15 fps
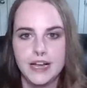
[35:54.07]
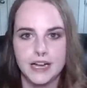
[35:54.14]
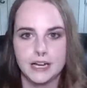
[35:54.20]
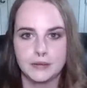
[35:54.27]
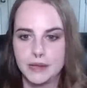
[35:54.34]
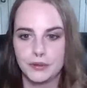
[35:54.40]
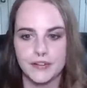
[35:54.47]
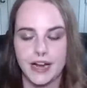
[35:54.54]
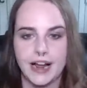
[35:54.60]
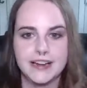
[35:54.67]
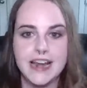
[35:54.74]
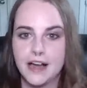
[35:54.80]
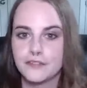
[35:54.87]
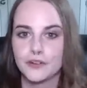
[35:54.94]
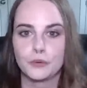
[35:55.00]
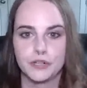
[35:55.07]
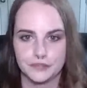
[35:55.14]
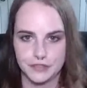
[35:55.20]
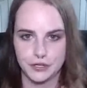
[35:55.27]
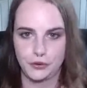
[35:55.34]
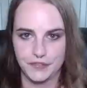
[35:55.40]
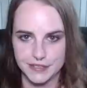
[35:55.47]
um, people that I never would have
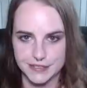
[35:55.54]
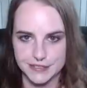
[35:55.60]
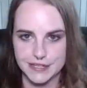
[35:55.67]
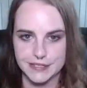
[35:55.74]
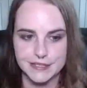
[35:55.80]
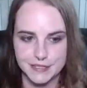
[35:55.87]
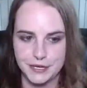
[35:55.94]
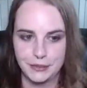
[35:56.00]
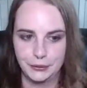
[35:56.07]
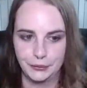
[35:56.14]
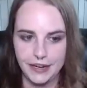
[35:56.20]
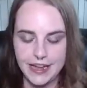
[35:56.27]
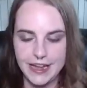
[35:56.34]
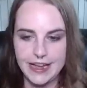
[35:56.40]
told these things to,